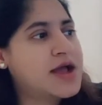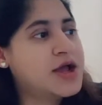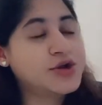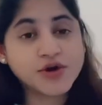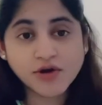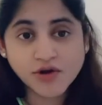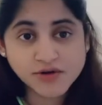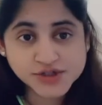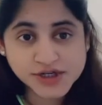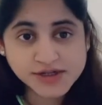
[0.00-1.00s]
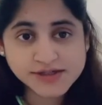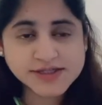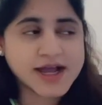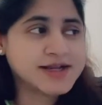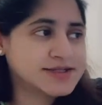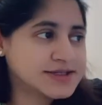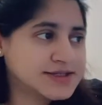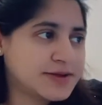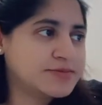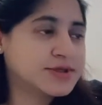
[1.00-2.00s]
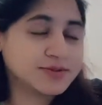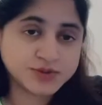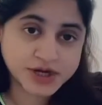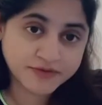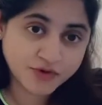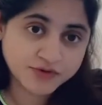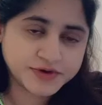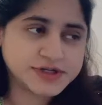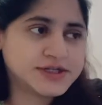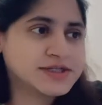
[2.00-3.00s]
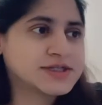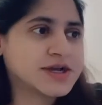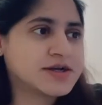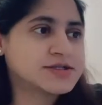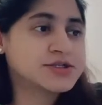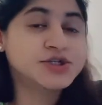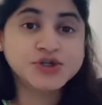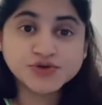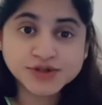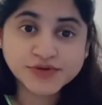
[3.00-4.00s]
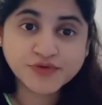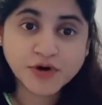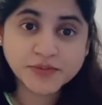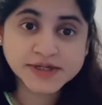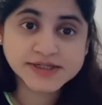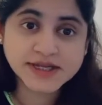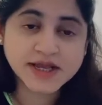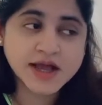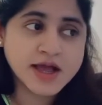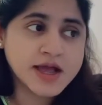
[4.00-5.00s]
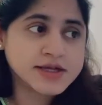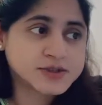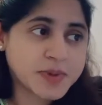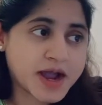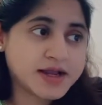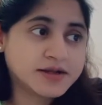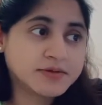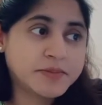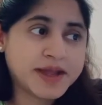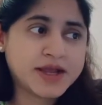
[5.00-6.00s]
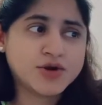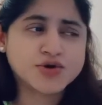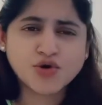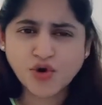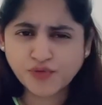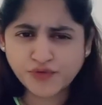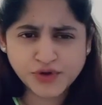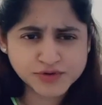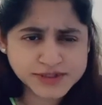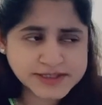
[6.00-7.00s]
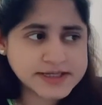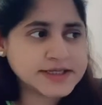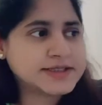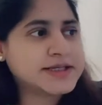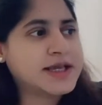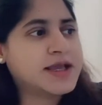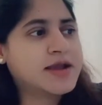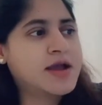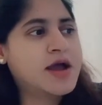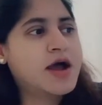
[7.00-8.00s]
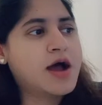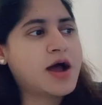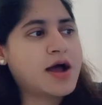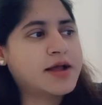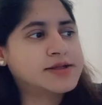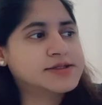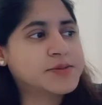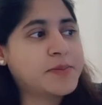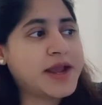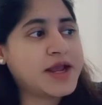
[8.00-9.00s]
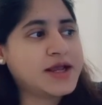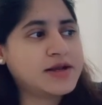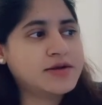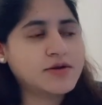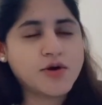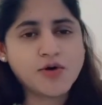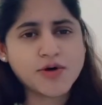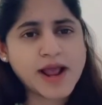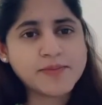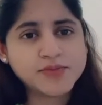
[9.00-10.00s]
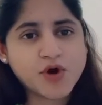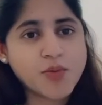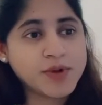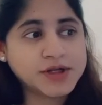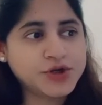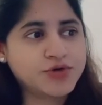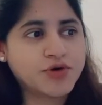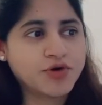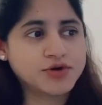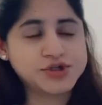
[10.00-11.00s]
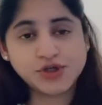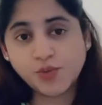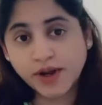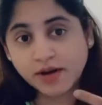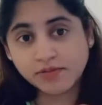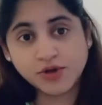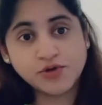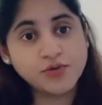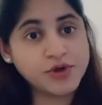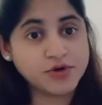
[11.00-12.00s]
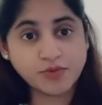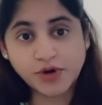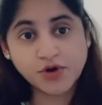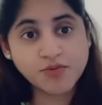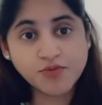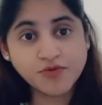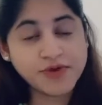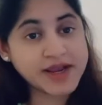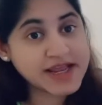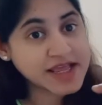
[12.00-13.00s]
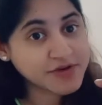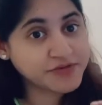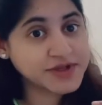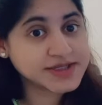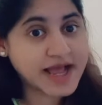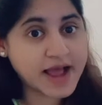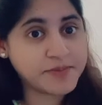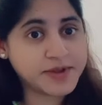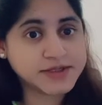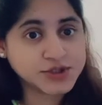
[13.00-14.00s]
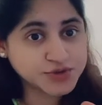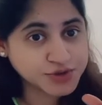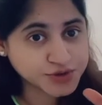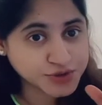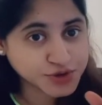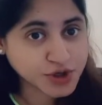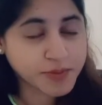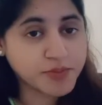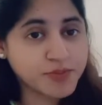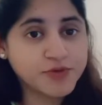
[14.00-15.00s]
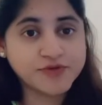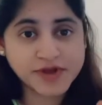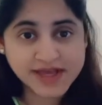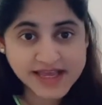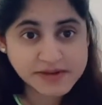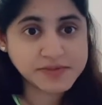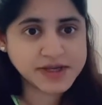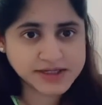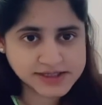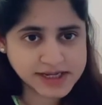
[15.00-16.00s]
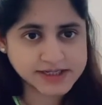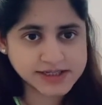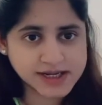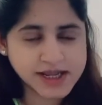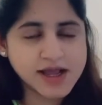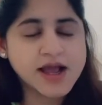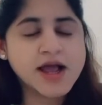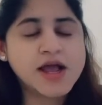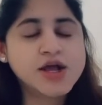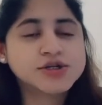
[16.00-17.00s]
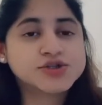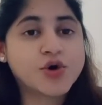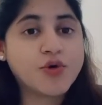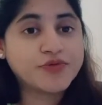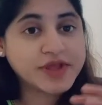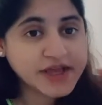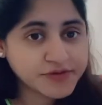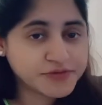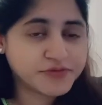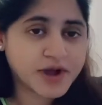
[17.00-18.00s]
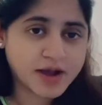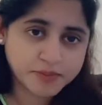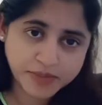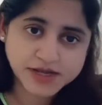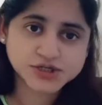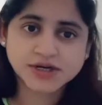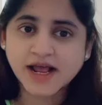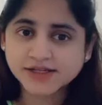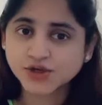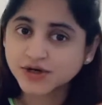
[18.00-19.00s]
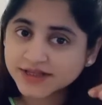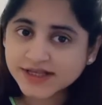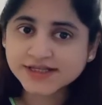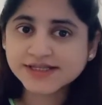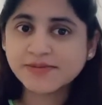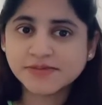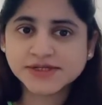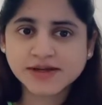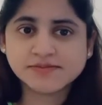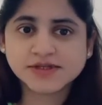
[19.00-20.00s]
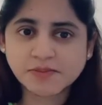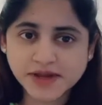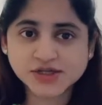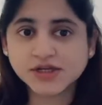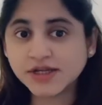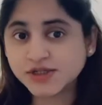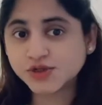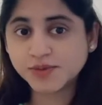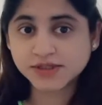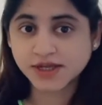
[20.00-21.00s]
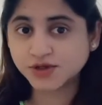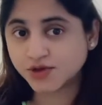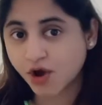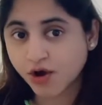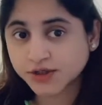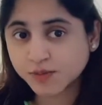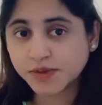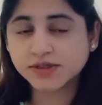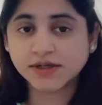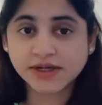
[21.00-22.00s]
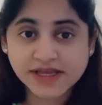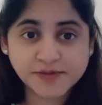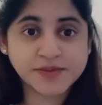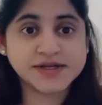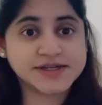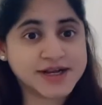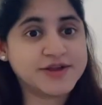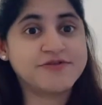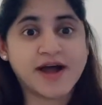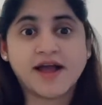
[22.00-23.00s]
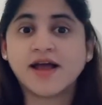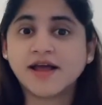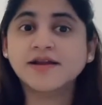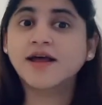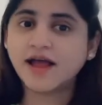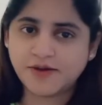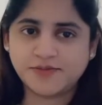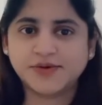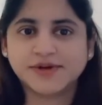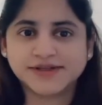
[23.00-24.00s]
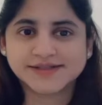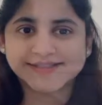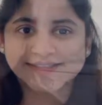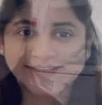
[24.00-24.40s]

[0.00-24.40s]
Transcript: neurological signs and symptoms which have already discussed, new deformity, spinal pain on coughing or sneezing, and pain or abnormal neurology when you're moving. And if this happens, you need to stop moving immediately. So if a patient has got these symptoms, the patient needs to be sent to the hospital immediately via an ambulance.